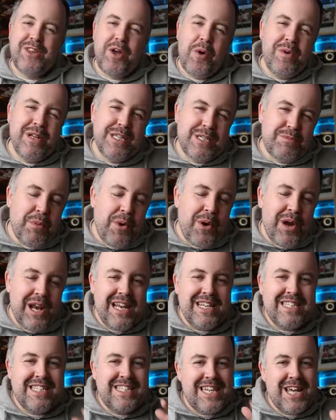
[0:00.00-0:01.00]
I don't want to spoil
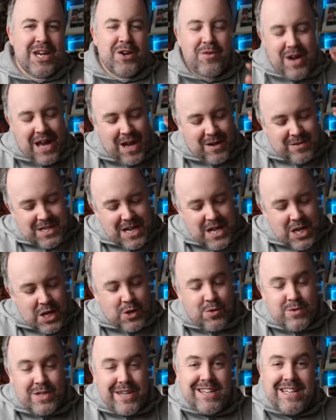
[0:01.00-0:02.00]
it. Stick around.
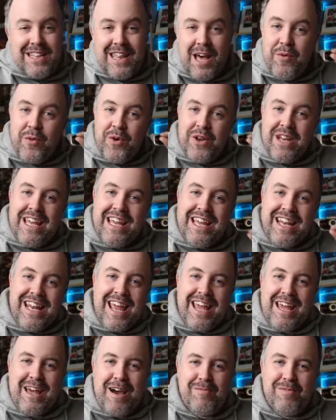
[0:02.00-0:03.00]
You'll see that one in
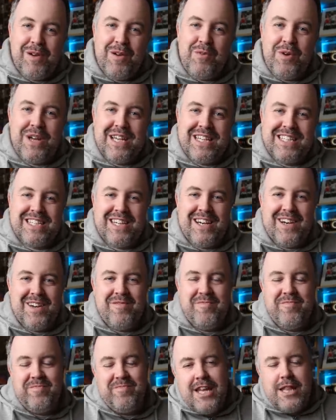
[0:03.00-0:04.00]
a couple of weeks'
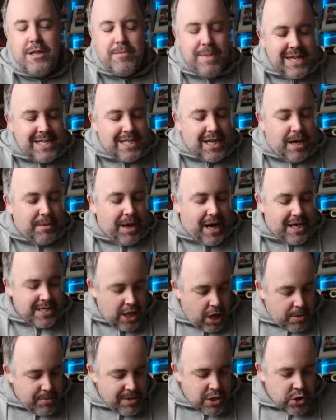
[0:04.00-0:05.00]
time. In the meantime, guys,
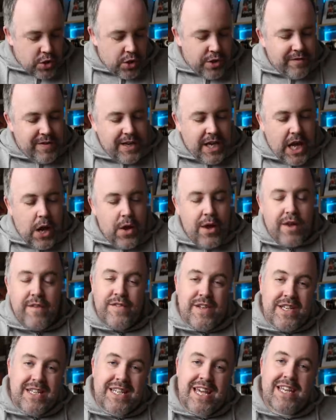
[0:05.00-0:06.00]
I hope you enjoyed the video.
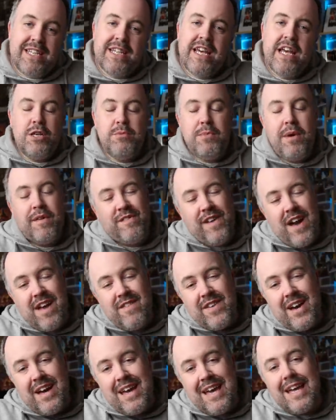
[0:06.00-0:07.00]
If you did, do me a
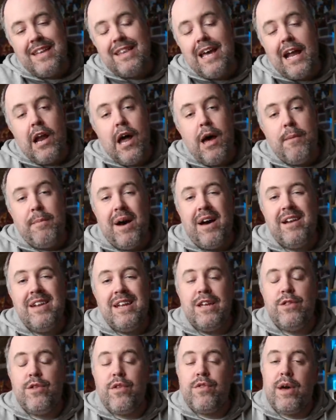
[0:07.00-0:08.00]
favor, hit that like button,
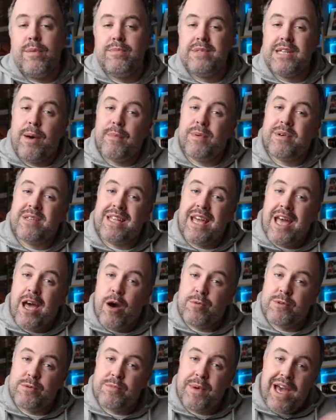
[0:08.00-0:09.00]
hit the thumbs up, because it
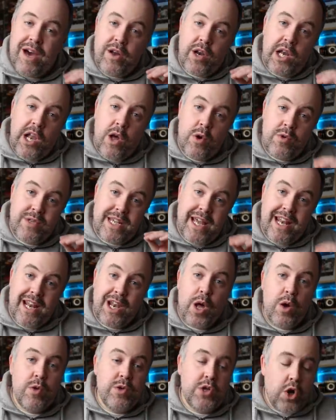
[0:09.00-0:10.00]
helps me out loads and
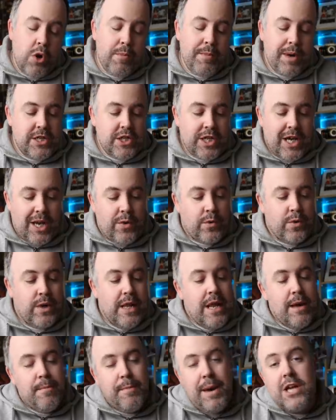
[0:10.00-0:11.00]
loads on my channel.
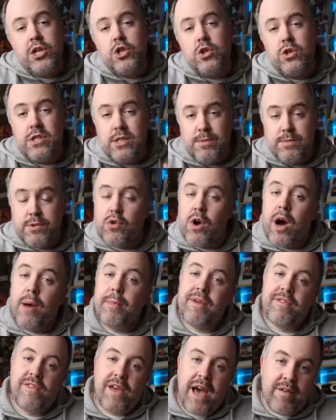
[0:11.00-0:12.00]
Make sure you
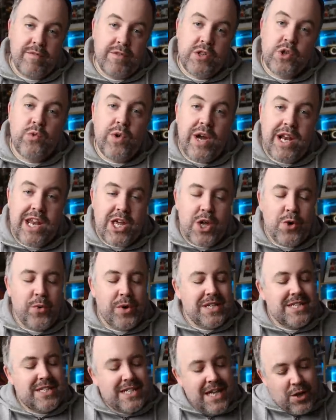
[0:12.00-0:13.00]
subscribe if you haven't already. You
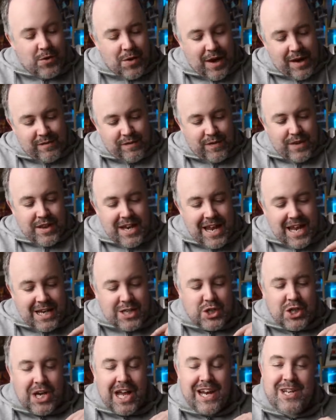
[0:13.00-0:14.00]
want to stick around for the
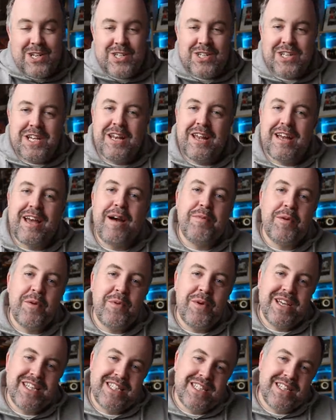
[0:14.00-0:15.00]
next challenge in a couple of
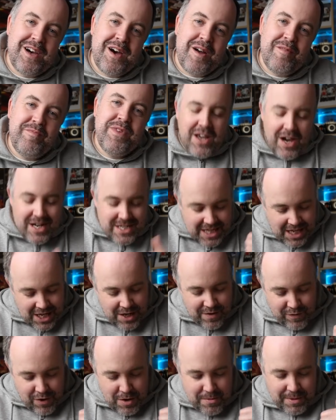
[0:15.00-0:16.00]
weeks' time. Guys, thank
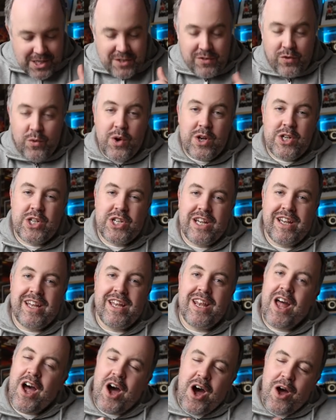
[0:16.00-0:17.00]
you very much for watching.
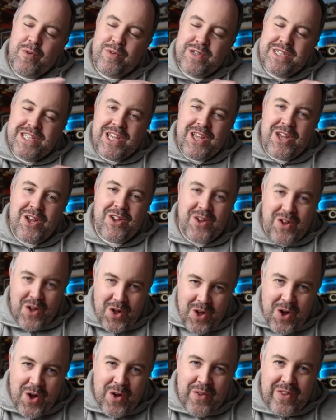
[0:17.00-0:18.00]
I will see you
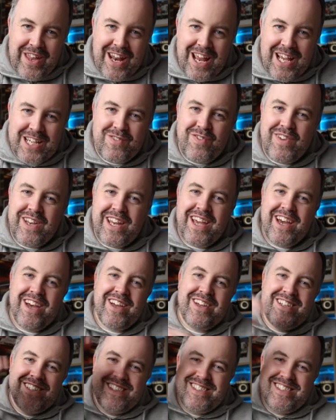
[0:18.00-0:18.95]
on the next video.